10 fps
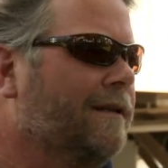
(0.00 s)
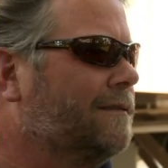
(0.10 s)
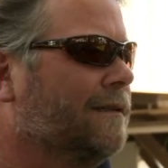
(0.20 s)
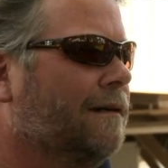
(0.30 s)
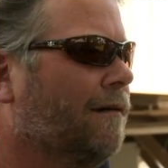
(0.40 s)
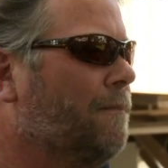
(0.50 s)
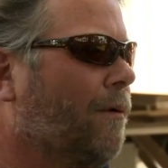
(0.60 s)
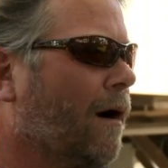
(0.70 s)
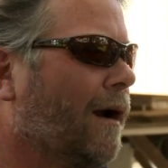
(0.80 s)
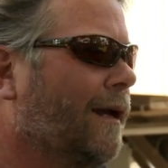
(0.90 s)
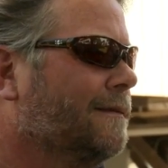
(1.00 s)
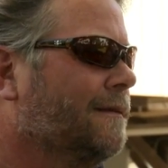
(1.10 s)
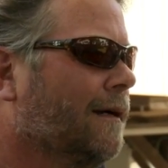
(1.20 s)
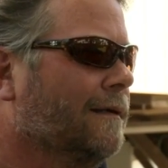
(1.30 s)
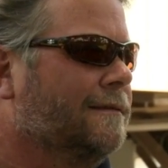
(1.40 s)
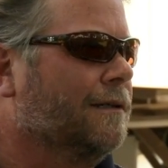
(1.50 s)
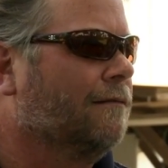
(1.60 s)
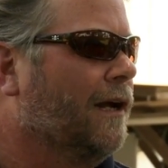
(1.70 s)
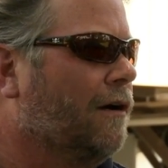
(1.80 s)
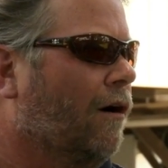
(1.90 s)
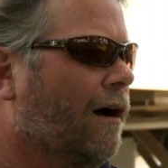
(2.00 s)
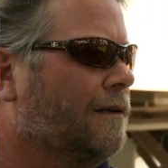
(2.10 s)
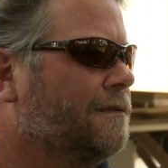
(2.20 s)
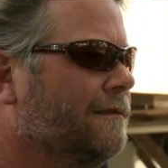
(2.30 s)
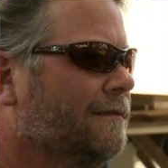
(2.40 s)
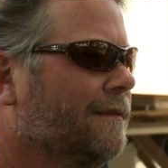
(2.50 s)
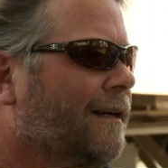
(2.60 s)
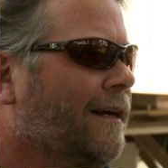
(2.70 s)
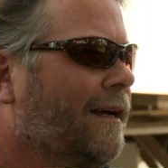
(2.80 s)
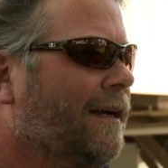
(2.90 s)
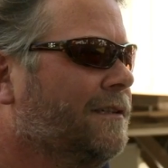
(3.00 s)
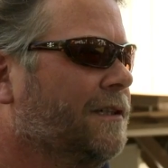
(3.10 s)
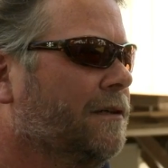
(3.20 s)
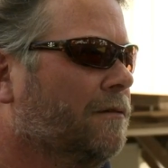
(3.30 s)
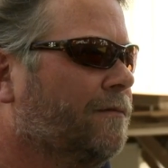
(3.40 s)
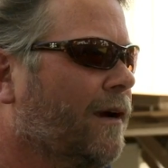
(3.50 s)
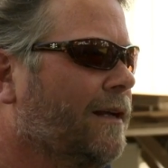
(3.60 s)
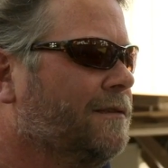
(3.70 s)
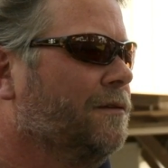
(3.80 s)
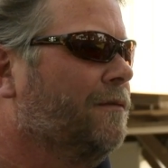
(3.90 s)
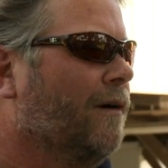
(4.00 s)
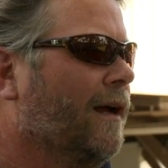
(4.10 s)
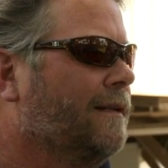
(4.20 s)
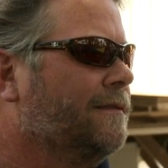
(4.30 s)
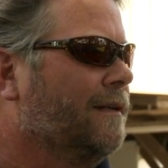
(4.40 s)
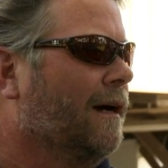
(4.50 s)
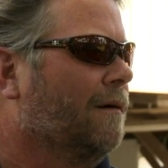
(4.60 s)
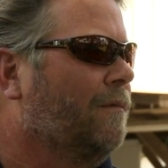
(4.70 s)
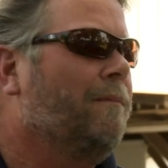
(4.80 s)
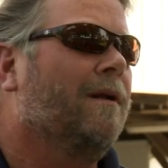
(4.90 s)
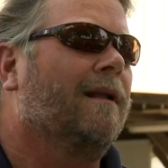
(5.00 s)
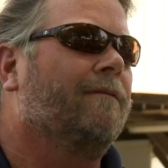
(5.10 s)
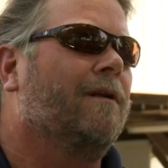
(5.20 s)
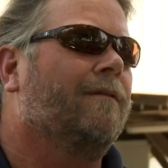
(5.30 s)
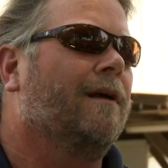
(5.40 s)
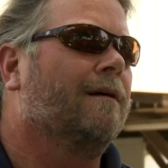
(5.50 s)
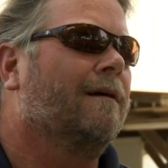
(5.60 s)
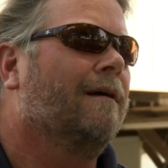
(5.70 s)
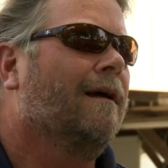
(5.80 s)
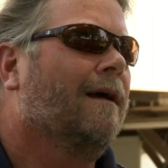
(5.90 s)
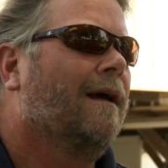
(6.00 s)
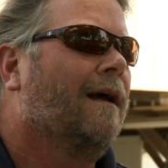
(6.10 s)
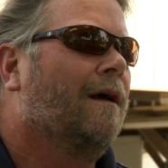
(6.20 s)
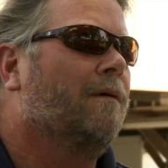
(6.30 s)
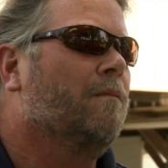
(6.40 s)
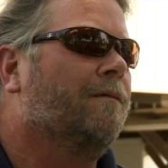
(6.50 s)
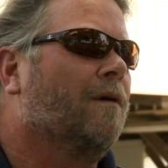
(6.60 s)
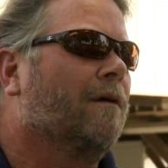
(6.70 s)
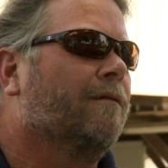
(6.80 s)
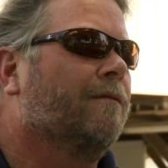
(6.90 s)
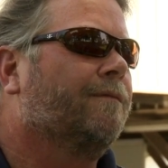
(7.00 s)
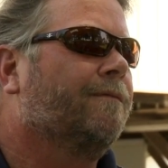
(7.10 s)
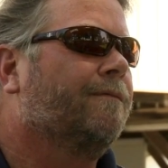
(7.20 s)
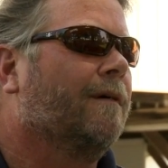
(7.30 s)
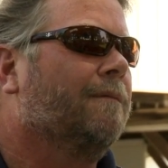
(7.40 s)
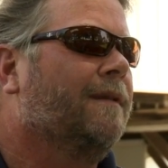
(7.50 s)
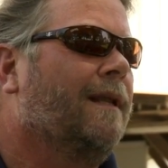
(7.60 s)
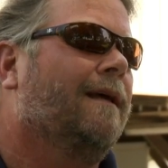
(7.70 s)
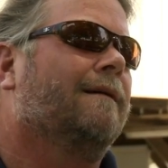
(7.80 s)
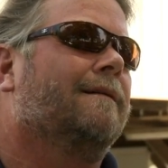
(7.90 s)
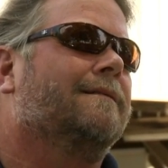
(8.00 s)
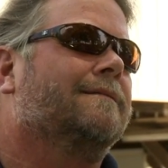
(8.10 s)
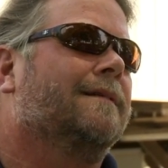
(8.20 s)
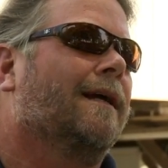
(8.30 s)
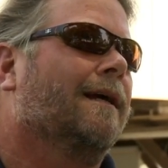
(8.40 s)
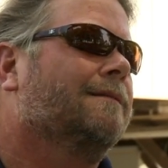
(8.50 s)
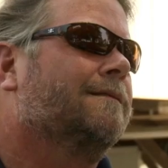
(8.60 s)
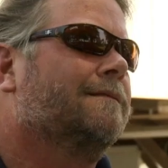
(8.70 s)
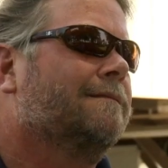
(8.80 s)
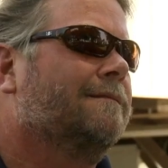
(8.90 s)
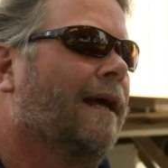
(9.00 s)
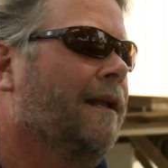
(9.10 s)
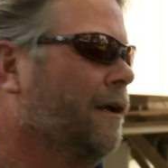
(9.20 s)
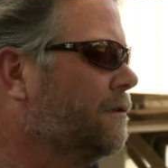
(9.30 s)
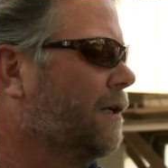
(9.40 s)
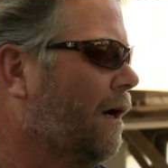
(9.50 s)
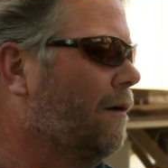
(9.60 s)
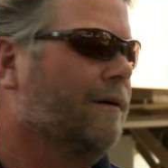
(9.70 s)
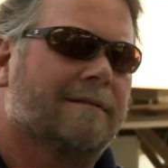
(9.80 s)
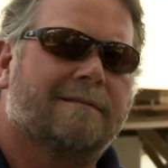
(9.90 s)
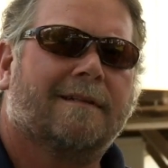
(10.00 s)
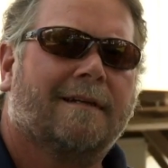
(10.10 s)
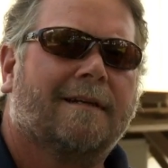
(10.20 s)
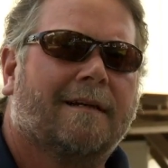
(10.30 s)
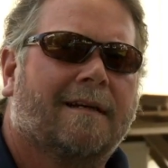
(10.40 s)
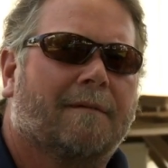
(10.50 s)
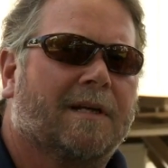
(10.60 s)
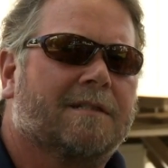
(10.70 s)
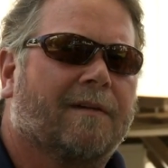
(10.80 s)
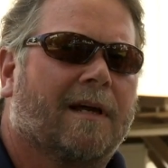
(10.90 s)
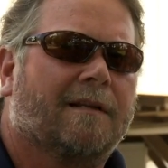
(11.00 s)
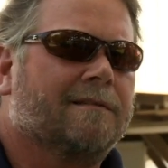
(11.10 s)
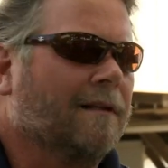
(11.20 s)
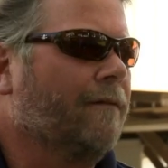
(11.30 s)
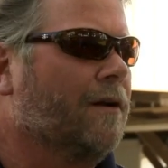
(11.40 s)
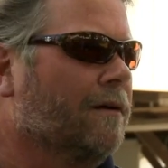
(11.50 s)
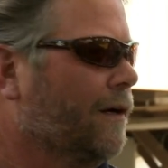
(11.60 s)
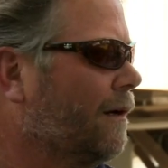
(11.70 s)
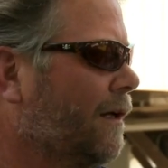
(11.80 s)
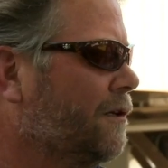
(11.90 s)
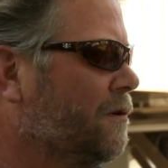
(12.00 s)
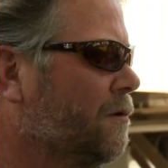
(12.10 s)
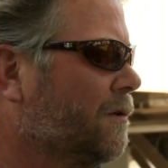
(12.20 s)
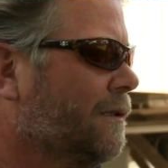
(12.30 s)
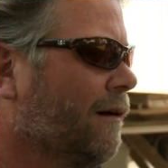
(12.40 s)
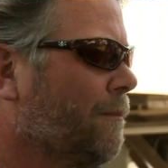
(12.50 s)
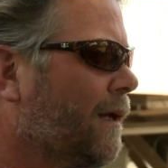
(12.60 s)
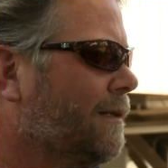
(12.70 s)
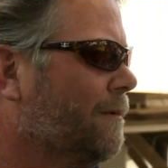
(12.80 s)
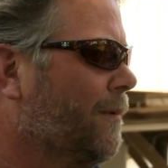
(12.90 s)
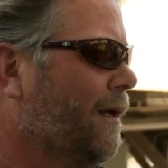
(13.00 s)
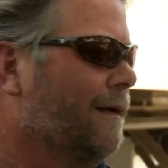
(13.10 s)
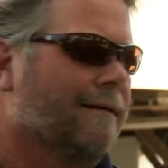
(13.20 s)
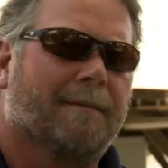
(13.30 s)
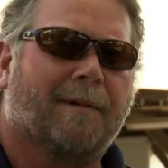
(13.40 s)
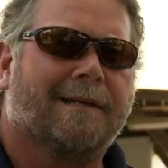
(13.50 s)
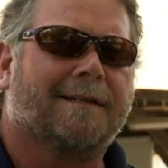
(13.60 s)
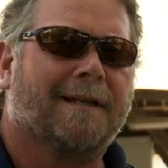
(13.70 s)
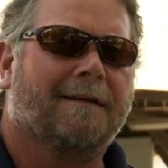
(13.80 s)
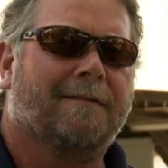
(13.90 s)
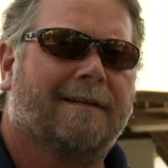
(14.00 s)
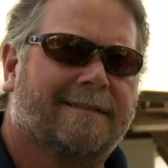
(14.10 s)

This is a great park. It's a great cause, and you see old friends, new friends. We've been living over here. We moved over from Deal, and I guess 8 years ago, and me and Savannah just love it over here. Eastern Shore is a great place to be, great place to live.